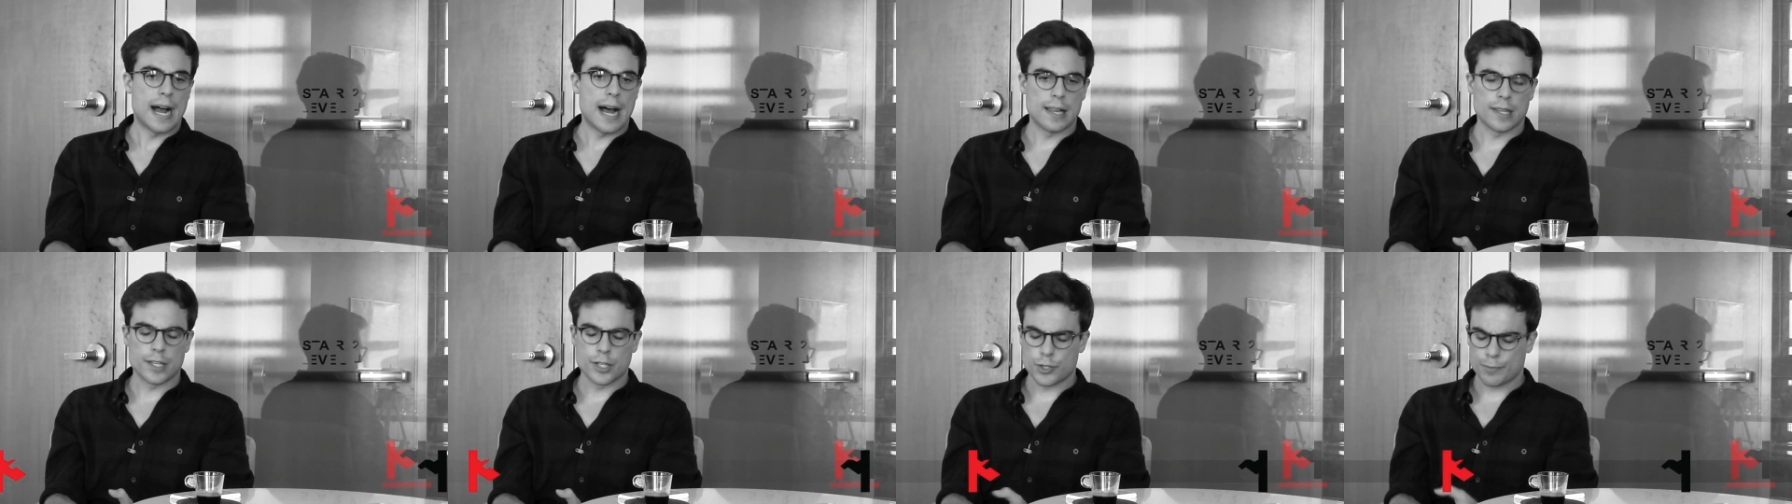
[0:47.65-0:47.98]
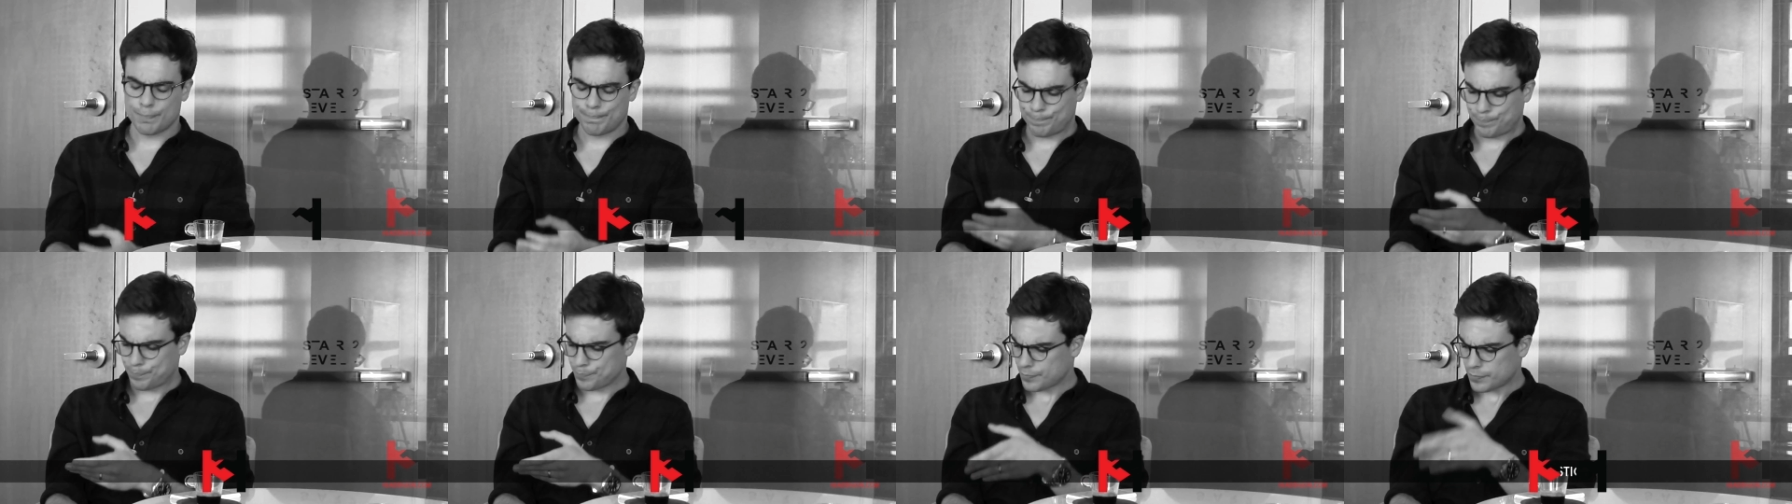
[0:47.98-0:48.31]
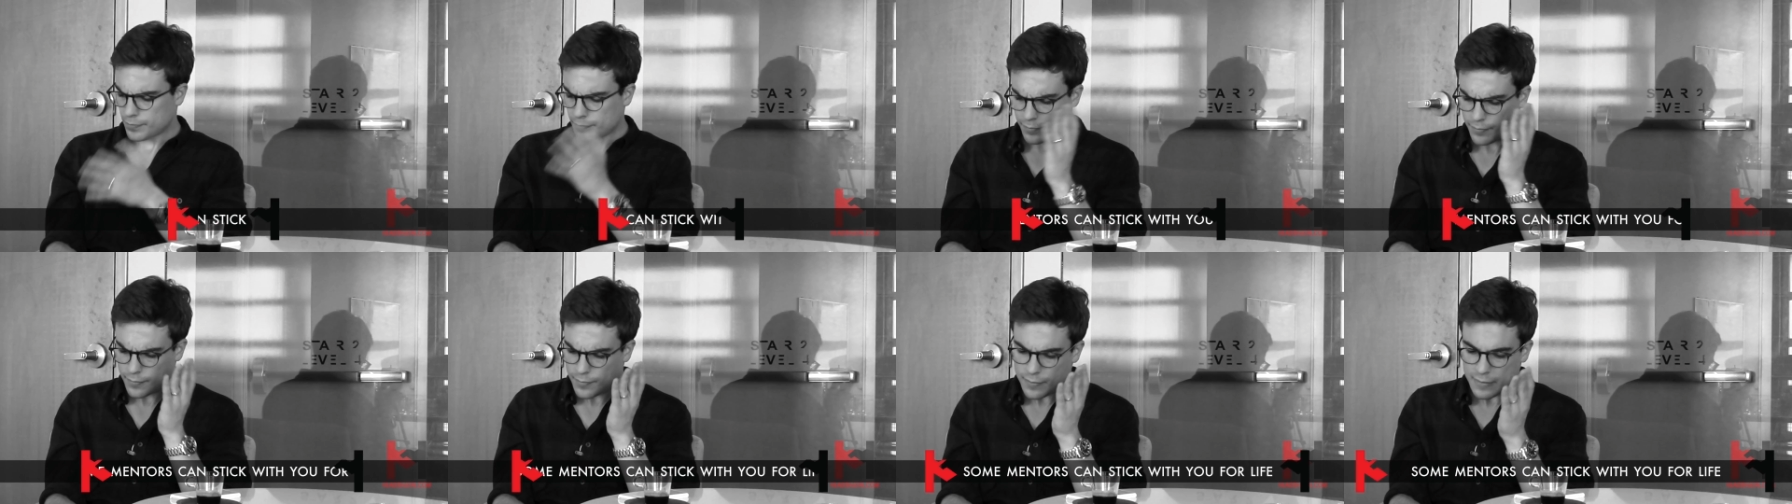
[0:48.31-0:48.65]
in college.
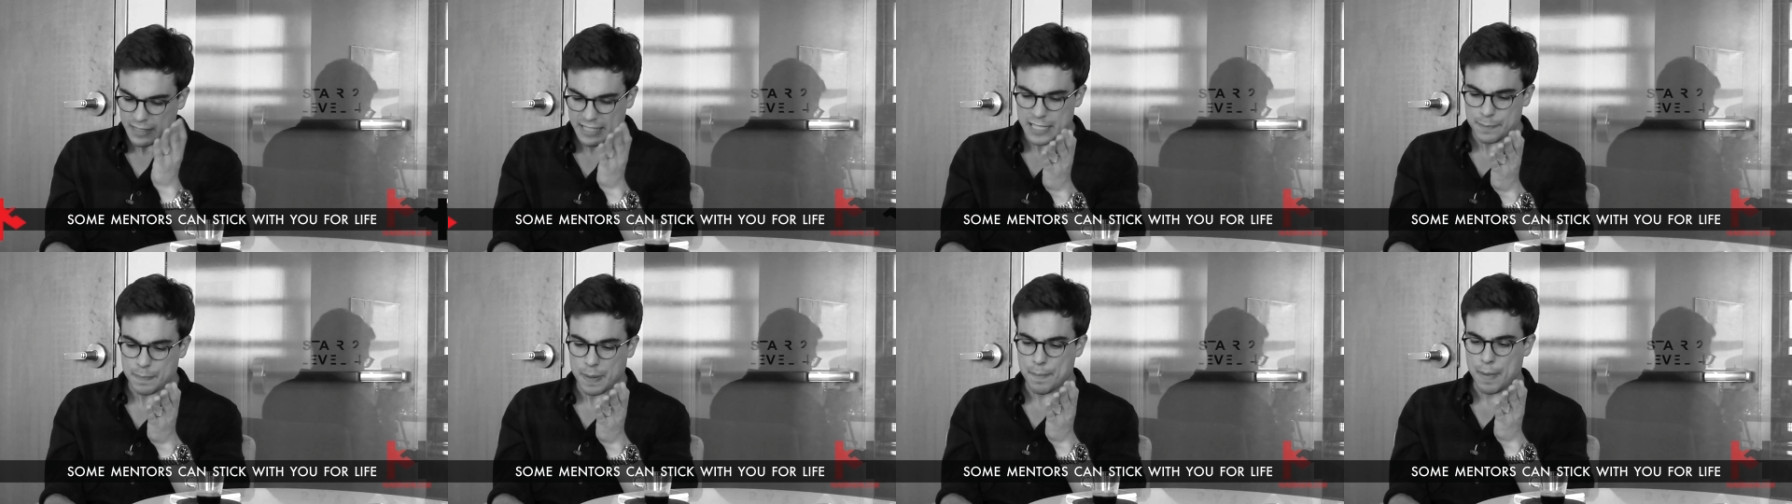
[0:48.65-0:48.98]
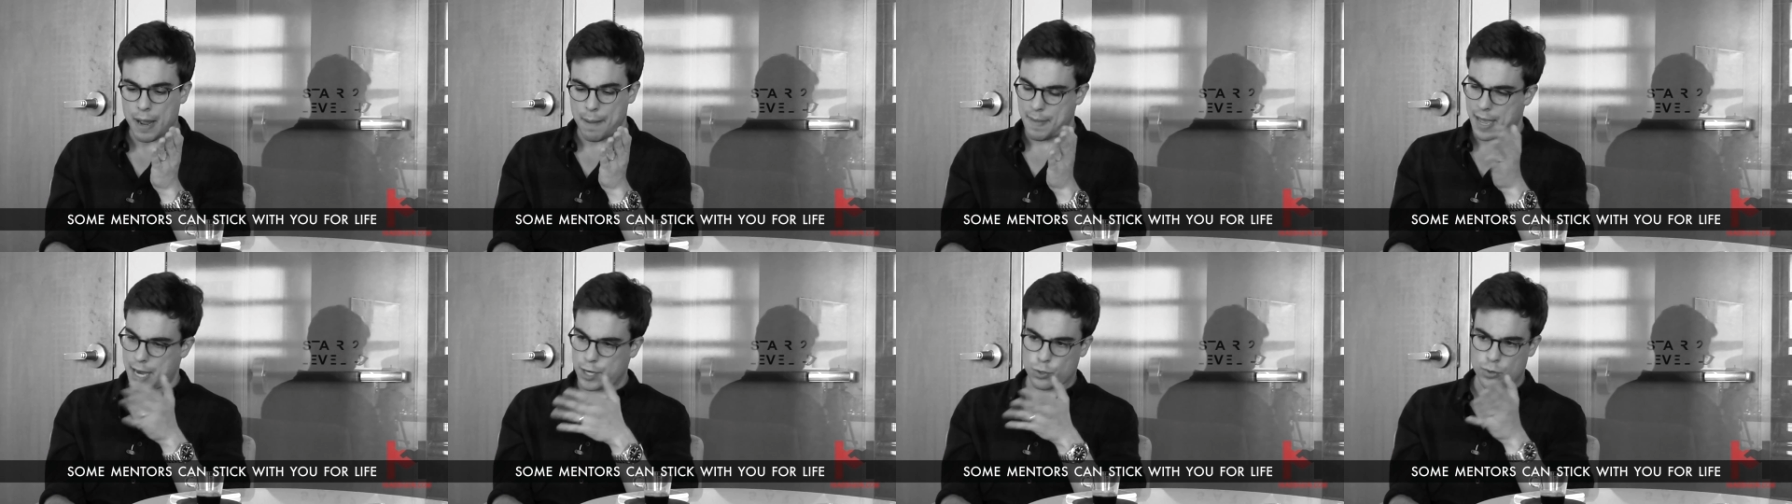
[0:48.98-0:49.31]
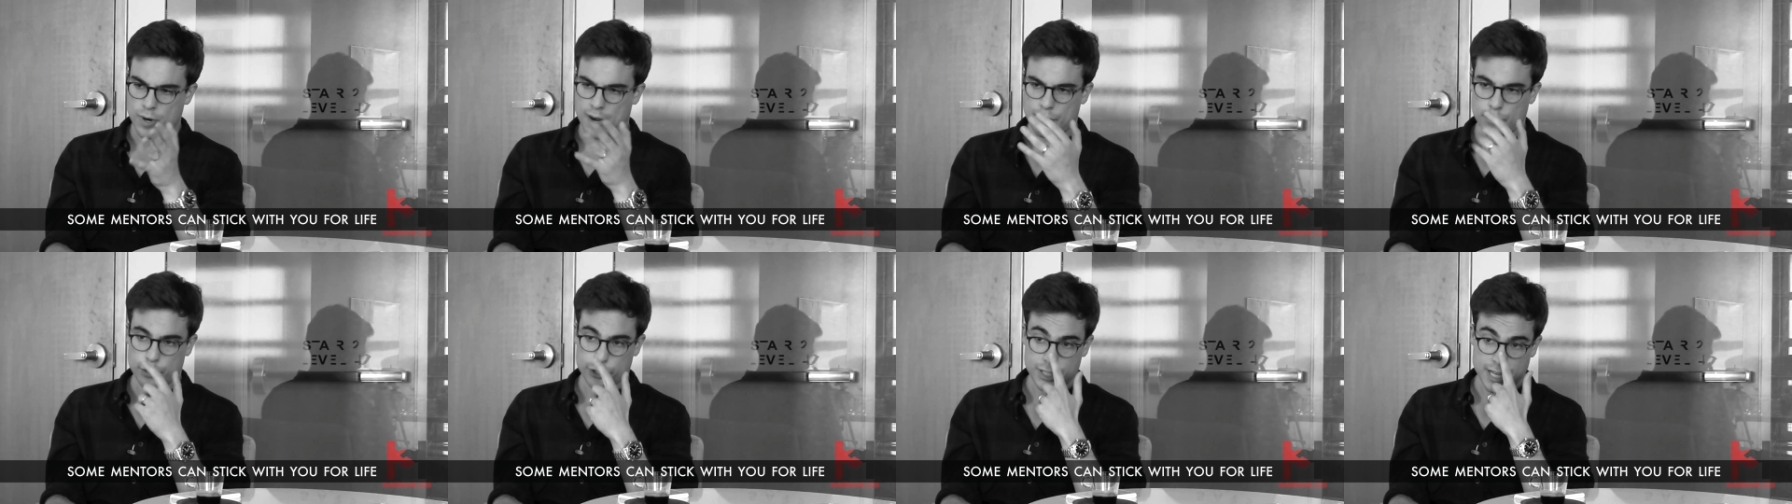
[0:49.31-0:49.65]
He's been my
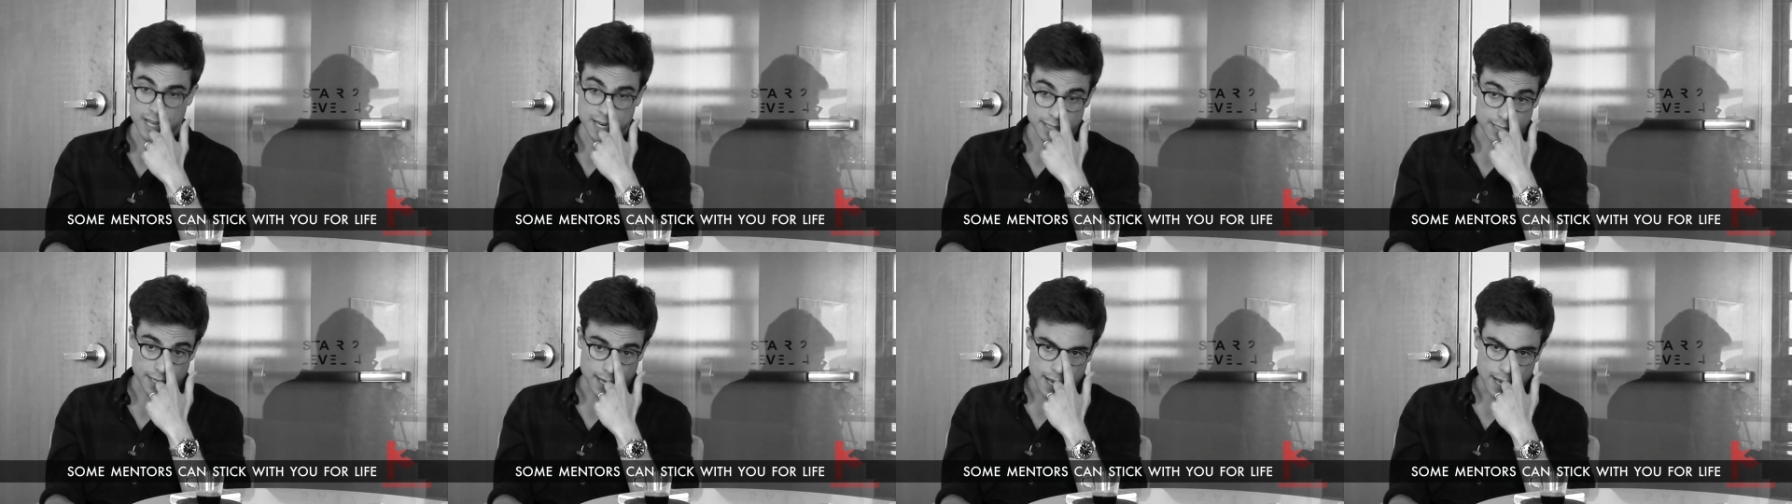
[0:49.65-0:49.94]
mentor ever since.